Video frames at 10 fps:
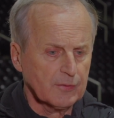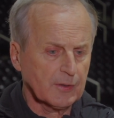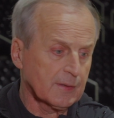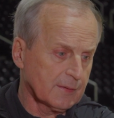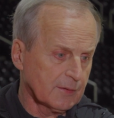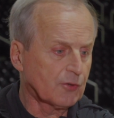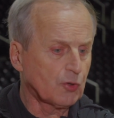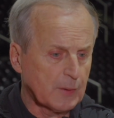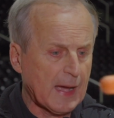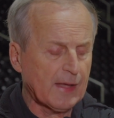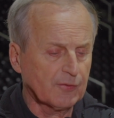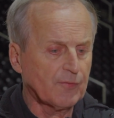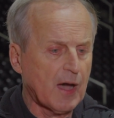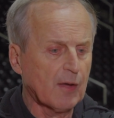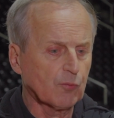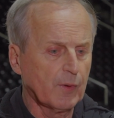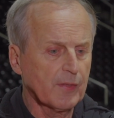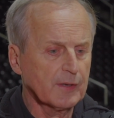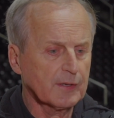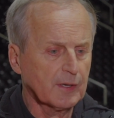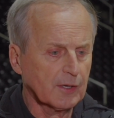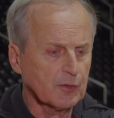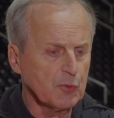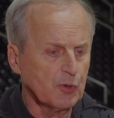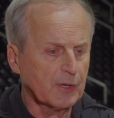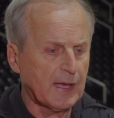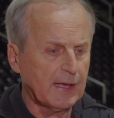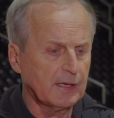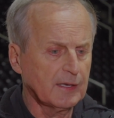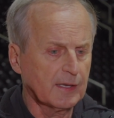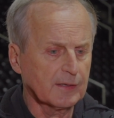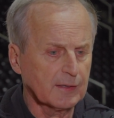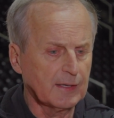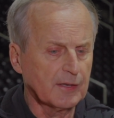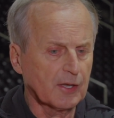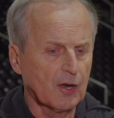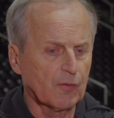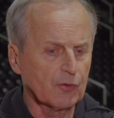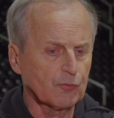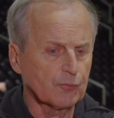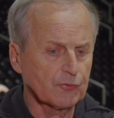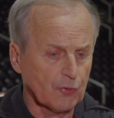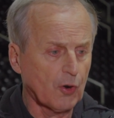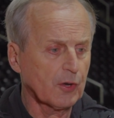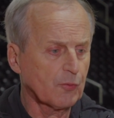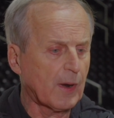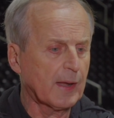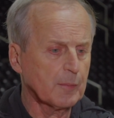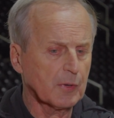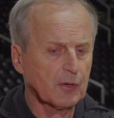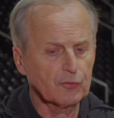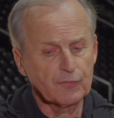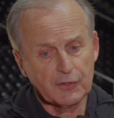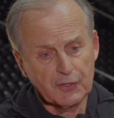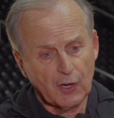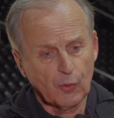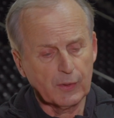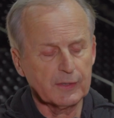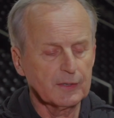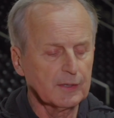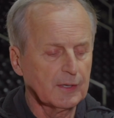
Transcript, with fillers: the, the two guys involved with it uh, communicating and getting the coverage started right because if you don't, it